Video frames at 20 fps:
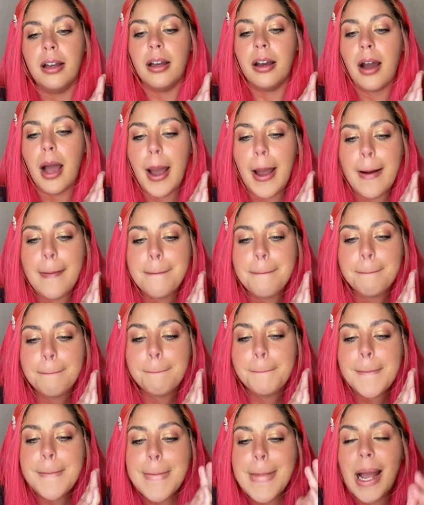
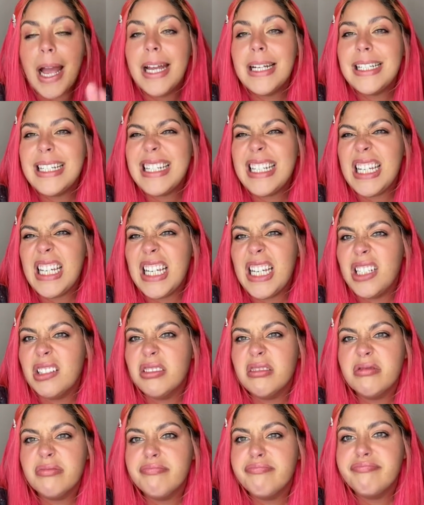I did eat.
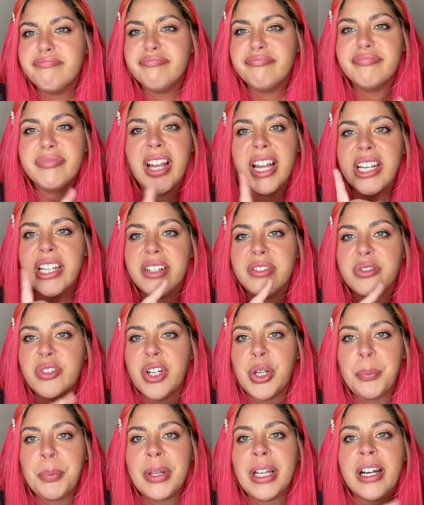I didn't
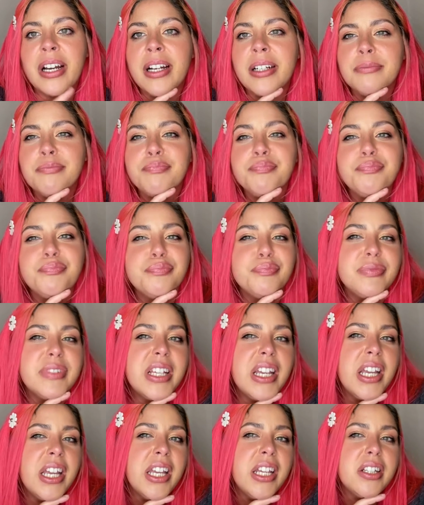reapply.
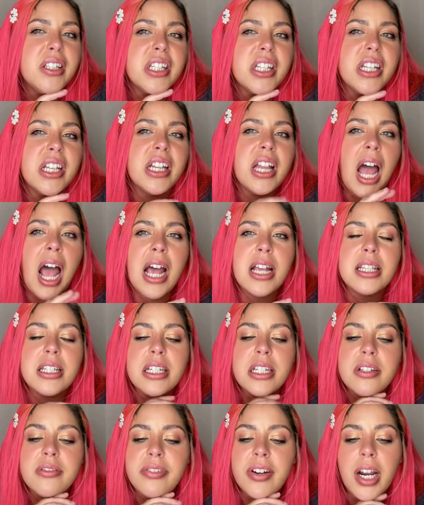It
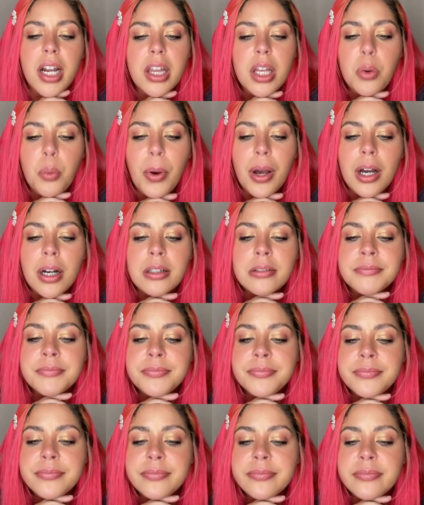lasted fairly well.
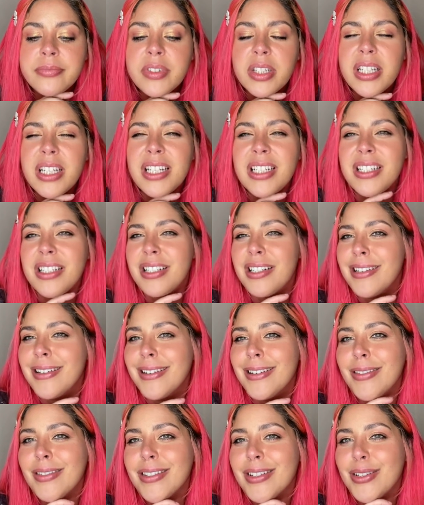It
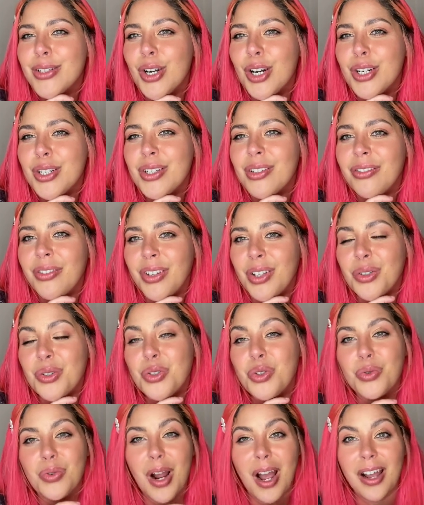did start to feel
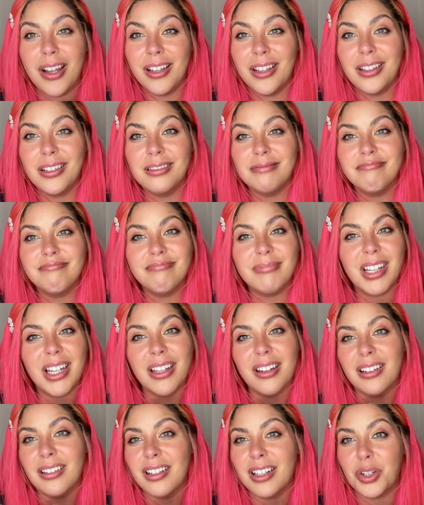drying, like
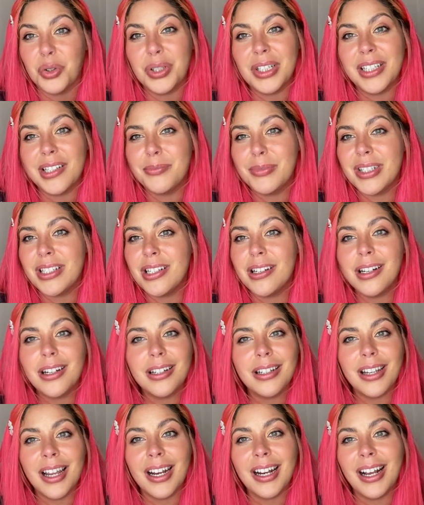a liquid lipstick,
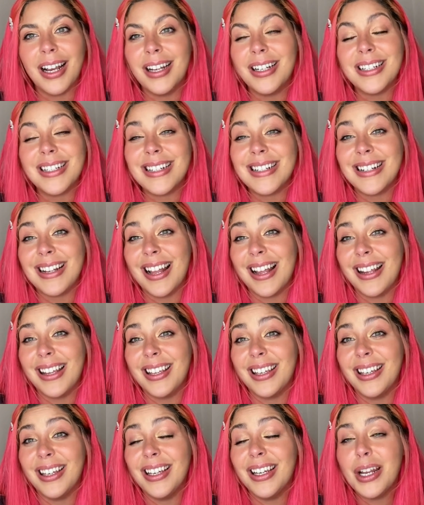and I didn't like
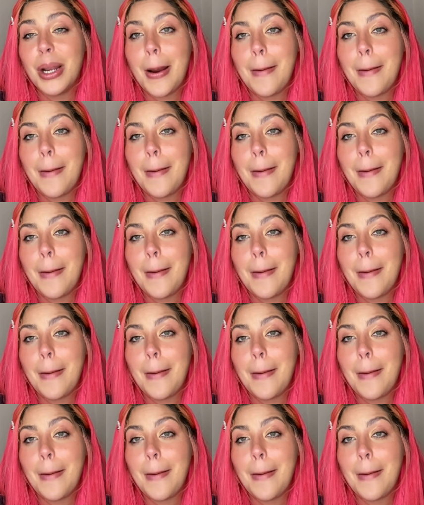it.